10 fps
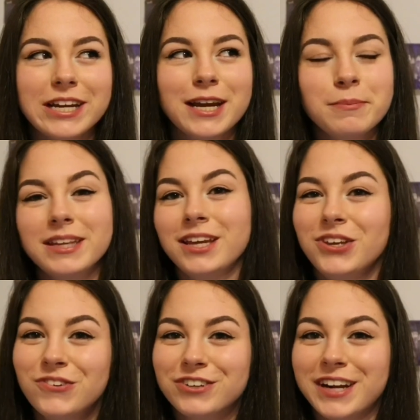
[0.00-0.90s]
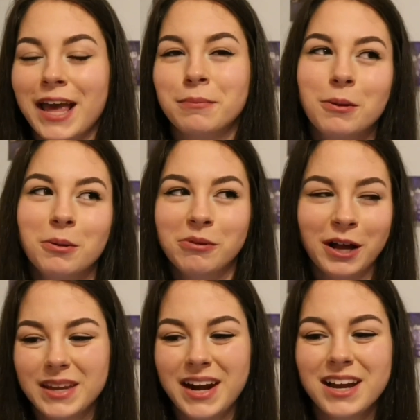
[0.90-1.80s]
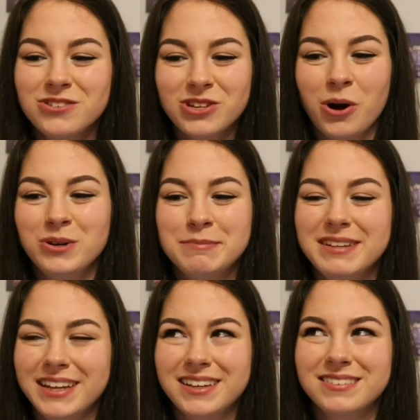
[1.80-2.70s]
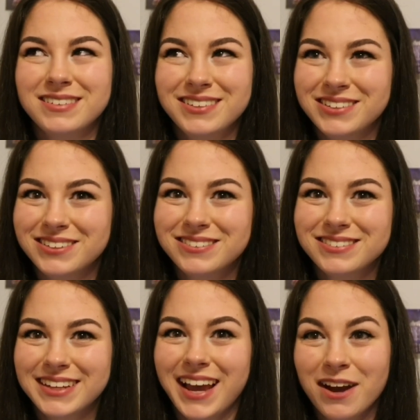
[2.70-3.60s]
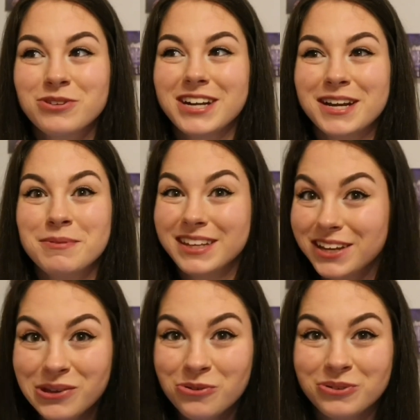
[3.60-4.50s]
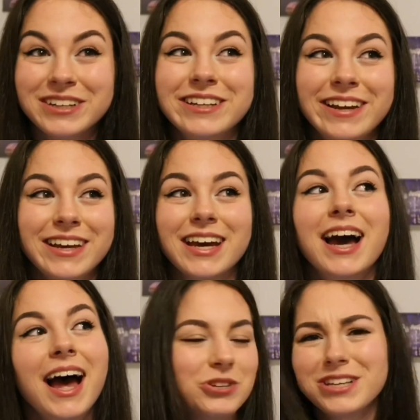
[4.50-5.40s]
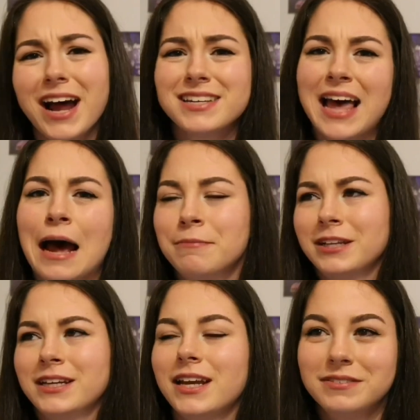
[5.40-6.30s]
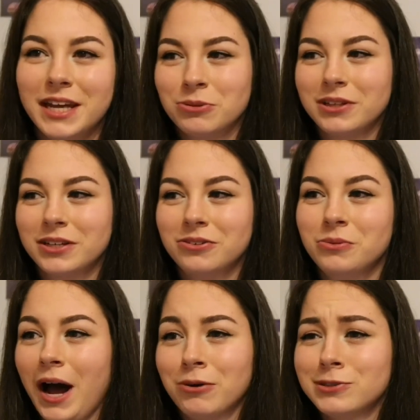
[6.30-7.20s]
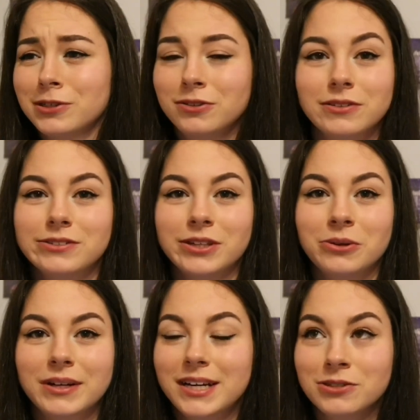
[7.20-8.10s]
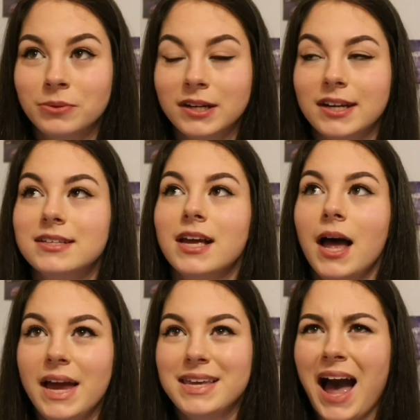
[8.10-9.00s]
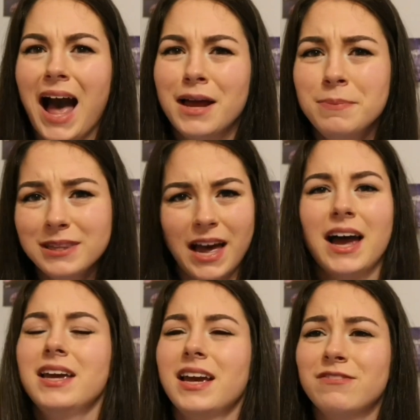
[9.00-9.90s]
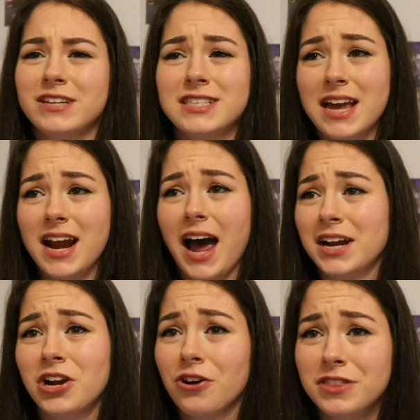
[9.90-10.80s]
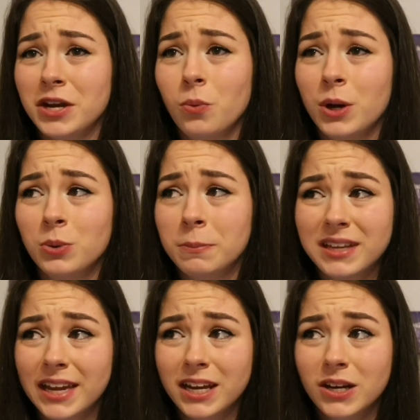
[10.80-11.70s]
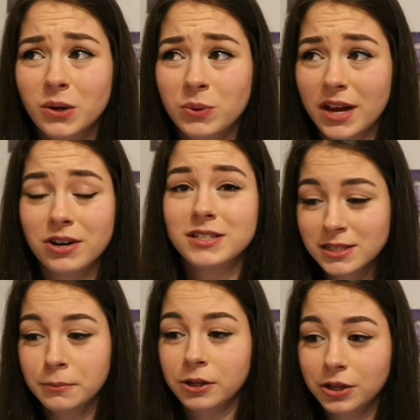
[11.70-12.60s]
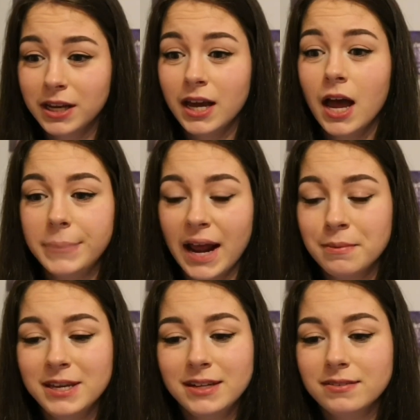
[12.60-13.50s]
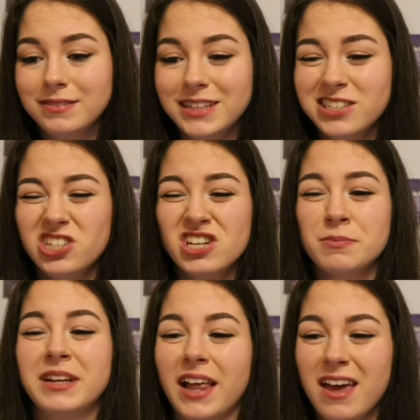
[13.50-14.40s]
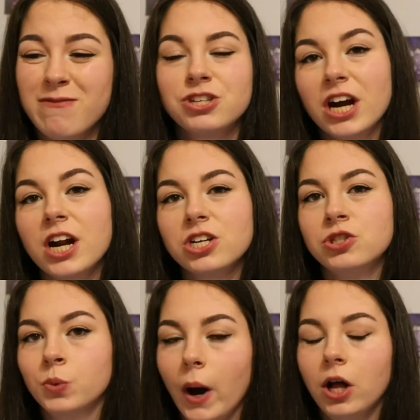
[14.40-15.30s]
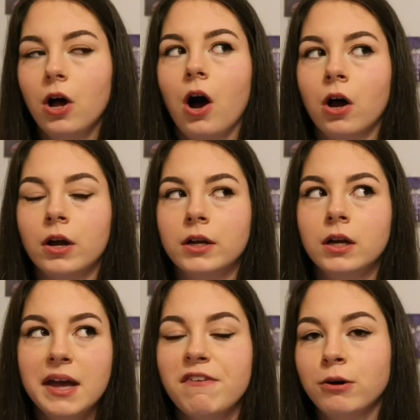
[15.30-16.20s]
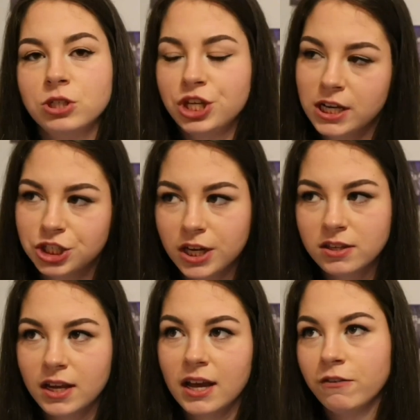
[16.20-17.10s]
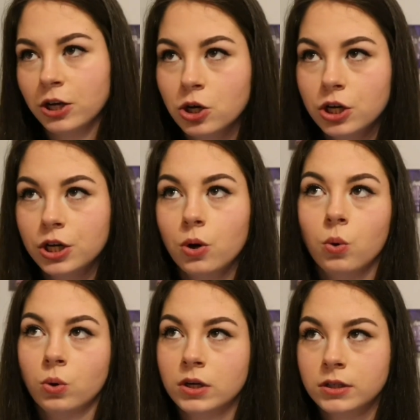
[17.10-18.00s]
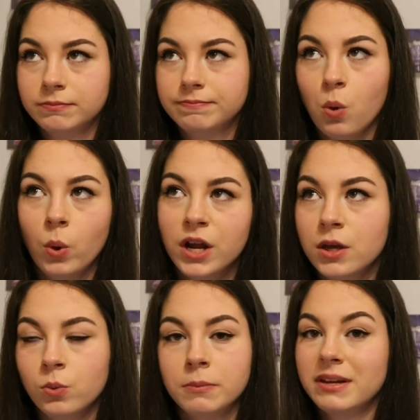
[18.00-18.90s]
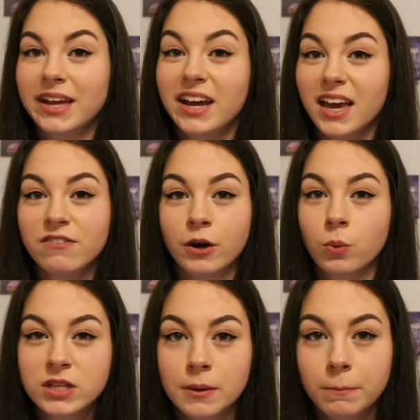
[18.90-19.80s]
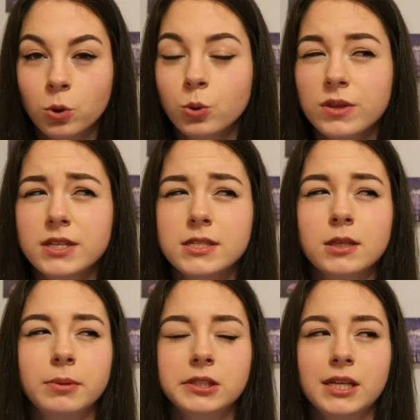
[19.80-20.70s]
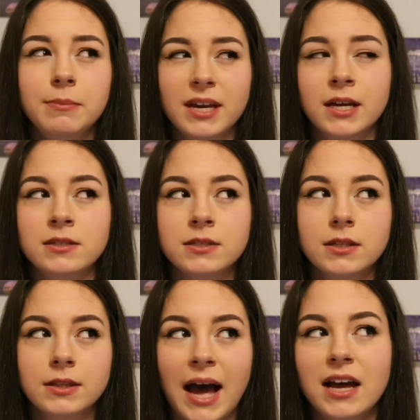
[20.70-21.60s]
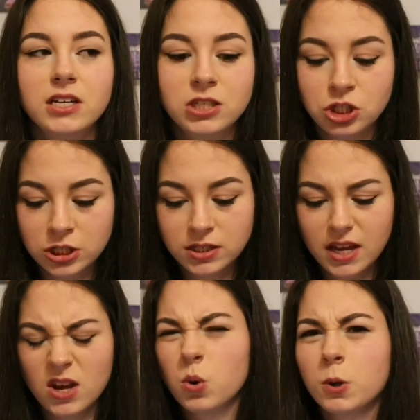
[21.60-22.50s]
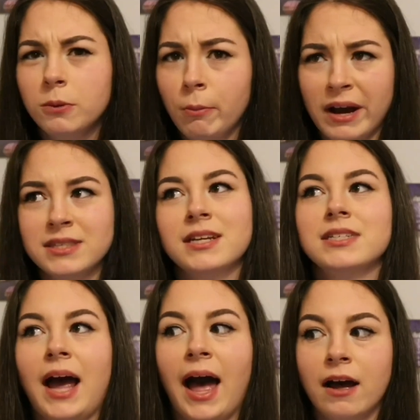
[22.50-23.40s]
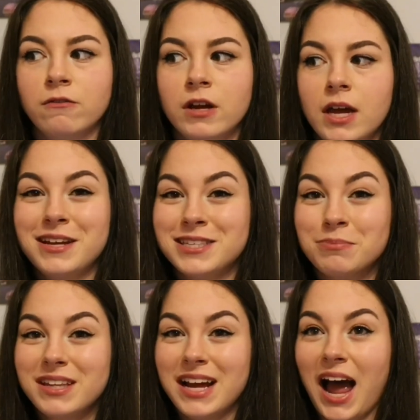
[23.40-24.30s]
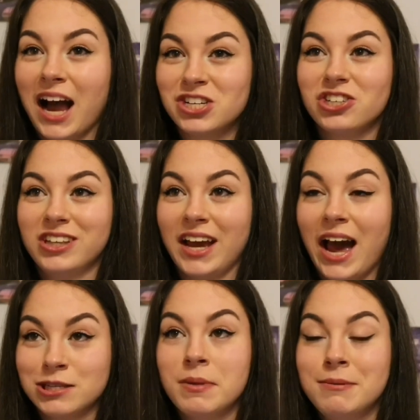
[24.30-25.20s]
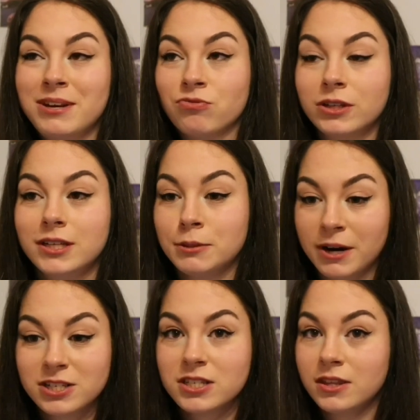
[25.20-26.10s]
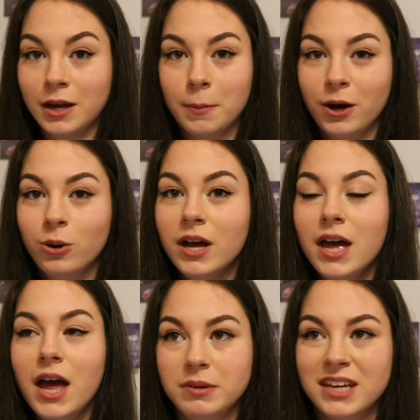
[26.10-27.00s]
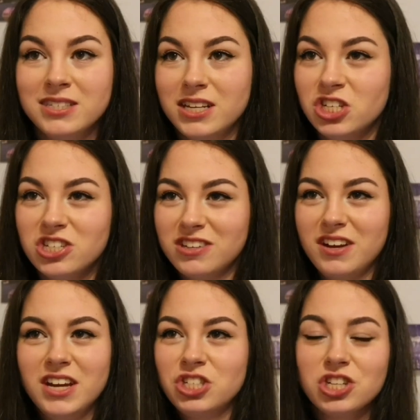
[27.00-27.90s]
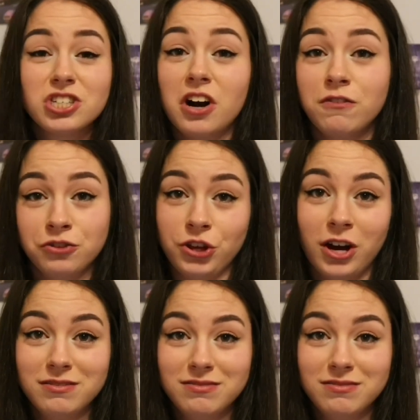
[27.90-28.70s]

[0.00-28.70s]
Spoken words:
I could be like you for a day, blah, blah, blah. And I used to always be like, no, you don't. Like, I wish I could be like you. Like, which is kind of sad, but like if they were little, I was little, so it is what it is. Yeah, I'd be lying if I said I did not think what it would be like without a disability. But I mean, this is just my life. I try not to dwell on if I would change anything if I could, or what it would be like if I wasn't born with a disability, because that is just a horrible mindset to have. It's something that actually like has made me really depressed to think about, because it's just an awful thought.